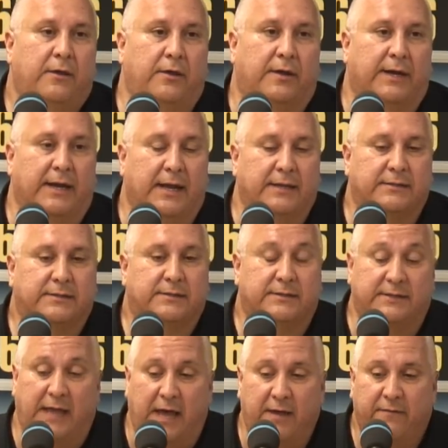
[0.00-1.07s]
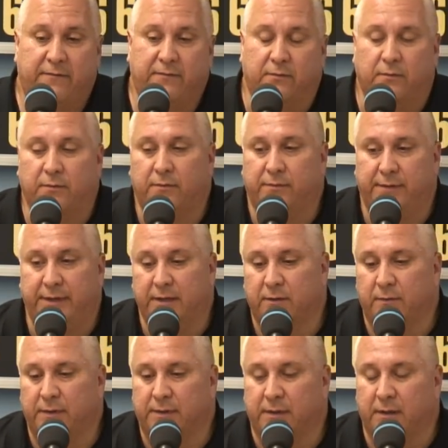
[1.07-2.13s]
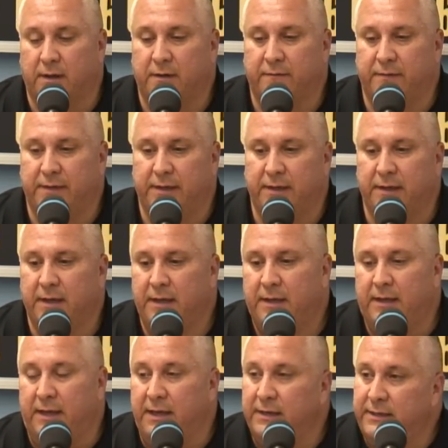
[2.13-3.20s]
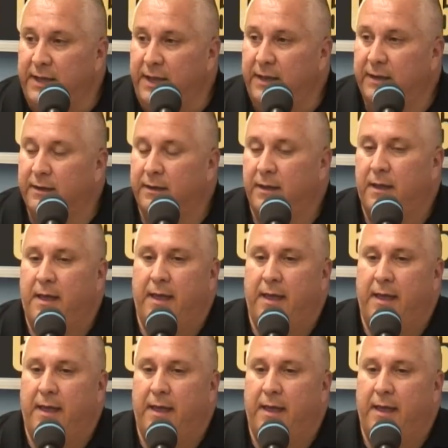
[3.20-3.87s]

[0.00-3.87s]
You can ask staff who deal with a lot of the intake.